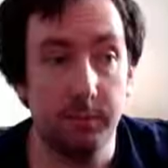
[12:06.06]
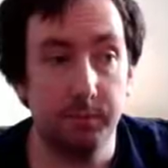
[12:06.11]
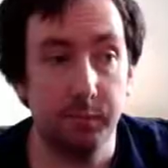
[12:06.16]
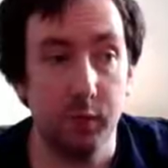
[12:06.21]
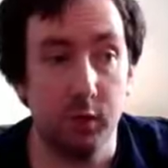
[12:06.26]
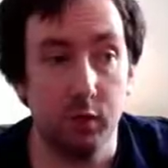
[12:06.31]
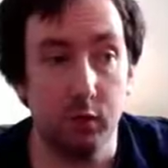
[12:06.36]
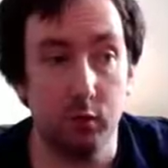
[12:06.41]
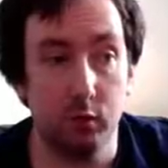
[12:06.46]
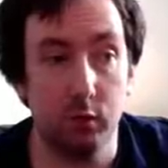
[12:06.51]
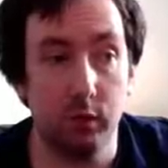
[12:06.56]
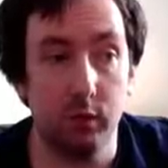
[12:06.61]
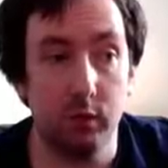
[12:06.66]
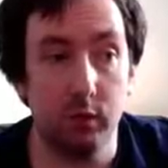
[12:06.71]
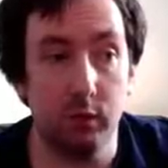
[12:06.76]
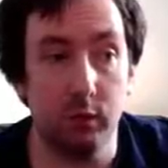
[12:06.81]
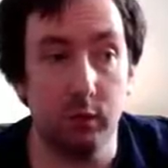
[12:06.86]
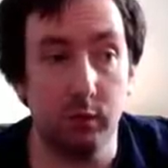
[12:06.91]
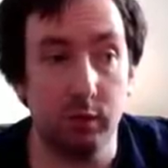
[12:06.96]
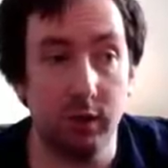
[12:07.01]
So what you
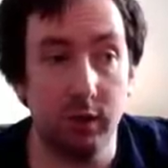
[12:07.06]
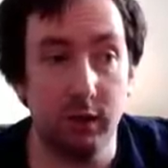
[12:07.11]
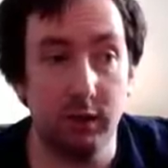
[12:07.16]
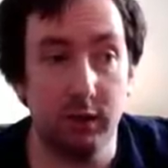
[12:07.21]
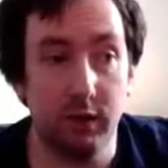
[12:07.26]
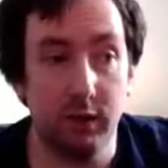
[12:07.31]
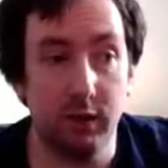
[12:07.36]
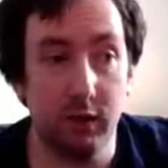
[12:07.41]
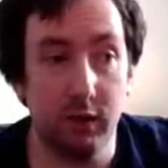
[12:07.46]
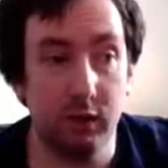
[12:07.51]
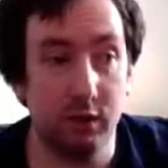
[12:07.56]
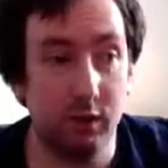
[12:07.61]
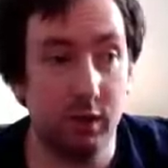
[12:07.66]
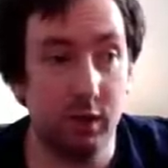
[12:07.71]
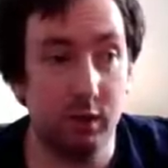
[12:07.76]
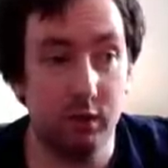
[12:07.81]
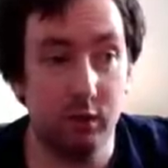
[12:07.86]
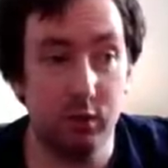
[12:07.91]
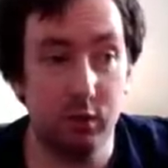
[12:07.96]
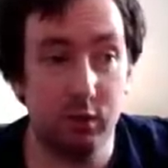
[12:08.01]
really want to do is
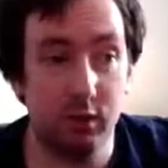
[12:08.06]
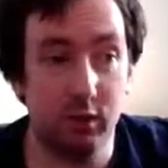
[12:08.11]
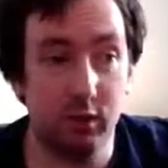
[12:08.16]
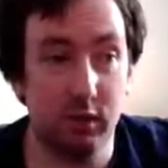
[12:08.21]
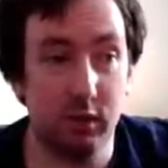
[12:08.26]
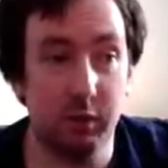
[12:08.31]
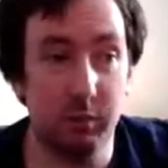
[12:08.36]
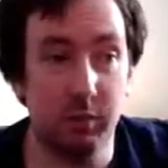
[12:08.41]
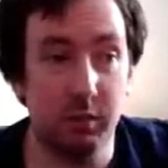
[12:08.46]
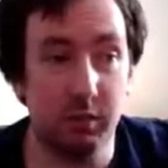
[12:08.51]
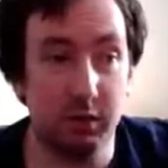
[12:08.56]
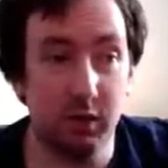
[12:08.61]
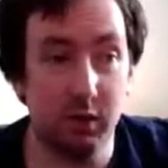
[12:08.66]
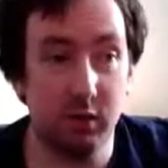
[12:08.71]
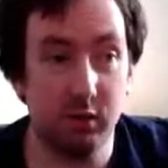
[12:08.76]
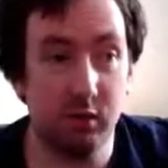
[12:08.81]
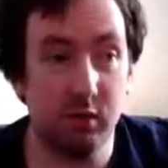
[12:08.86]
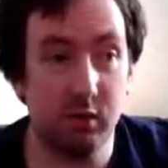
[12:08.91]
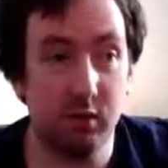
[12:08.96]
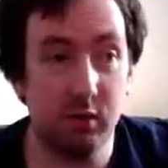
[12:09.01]
just keep your
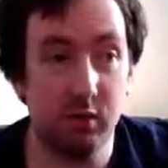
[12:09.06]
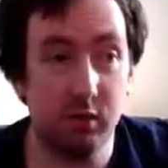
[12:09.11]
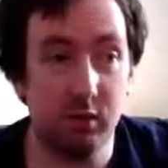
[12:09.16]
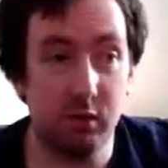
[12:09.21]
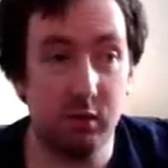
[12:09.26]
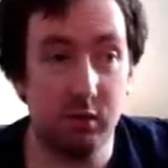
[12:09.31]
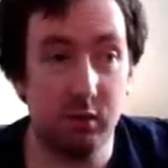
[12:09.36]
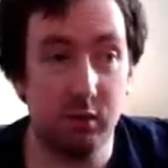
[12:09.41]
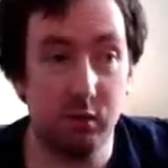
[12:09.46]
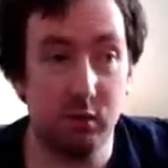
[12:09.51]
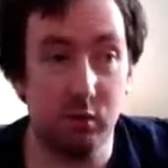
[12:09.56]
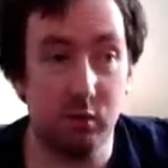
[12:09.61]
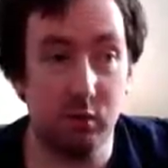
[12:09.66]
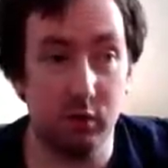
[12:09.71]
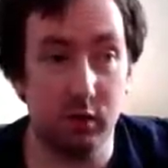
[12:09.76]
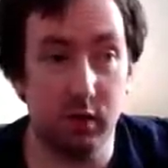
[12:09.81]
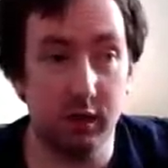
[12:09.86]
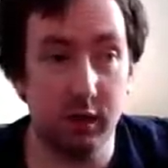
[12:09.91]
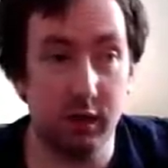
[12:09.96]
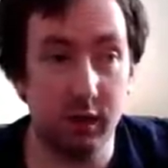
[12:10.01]
distance so she
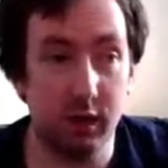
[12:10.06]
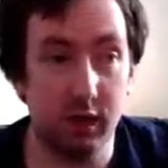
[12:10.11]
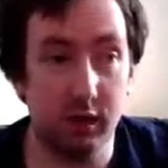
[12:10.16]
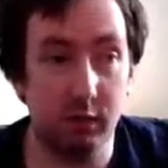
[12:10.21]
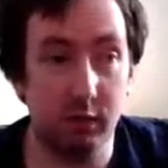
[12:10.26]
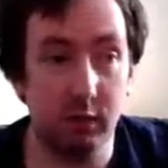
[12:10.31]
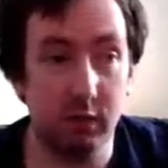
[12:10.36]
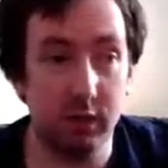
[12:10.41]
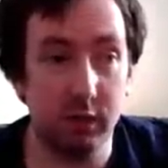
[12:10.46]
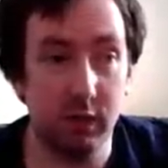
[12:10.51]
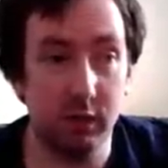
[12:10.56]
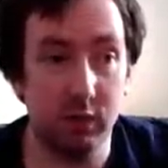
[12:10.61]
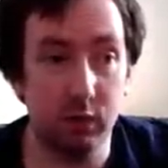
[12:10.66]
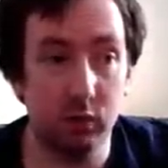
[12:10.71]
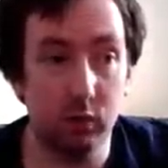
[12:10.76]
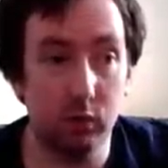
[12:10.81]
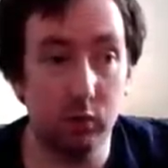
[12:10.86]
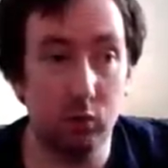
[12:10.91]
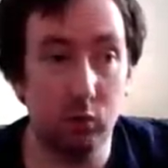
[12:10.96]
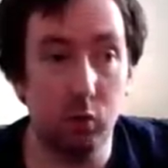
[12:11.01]
can't get you with the
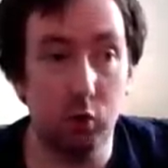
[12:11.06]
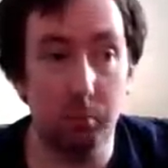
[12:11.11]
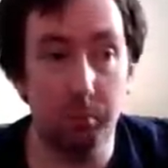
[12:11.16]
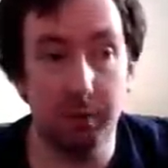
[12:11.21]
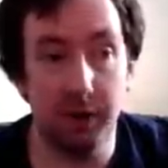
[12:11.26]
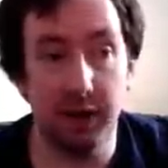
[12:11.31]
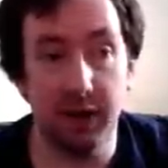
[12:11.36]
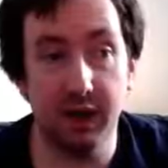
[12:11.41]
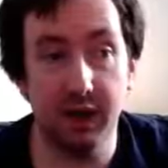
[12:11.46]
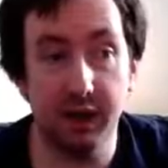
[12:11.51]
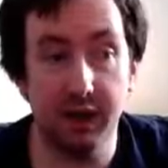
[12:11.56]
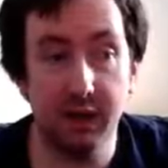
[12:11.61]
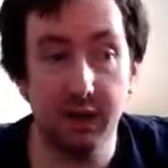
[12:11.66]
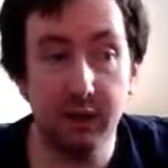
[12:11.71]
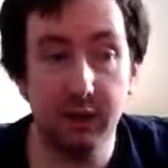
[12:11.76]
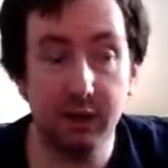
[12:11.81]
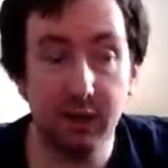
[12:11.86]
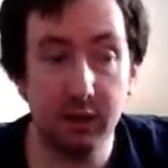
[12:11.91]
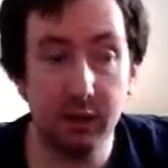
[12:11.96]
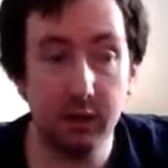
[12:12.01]
tentacle, or parry the
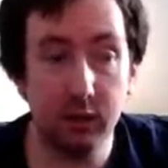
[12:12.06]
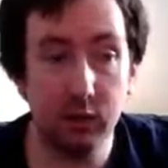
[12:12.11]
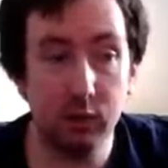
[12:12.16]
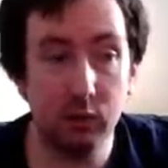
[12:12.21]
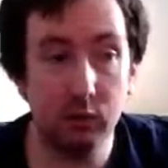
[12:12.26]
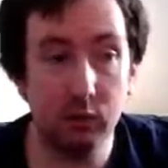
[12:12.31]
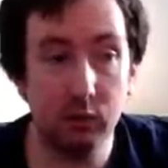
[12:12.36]
tentacle.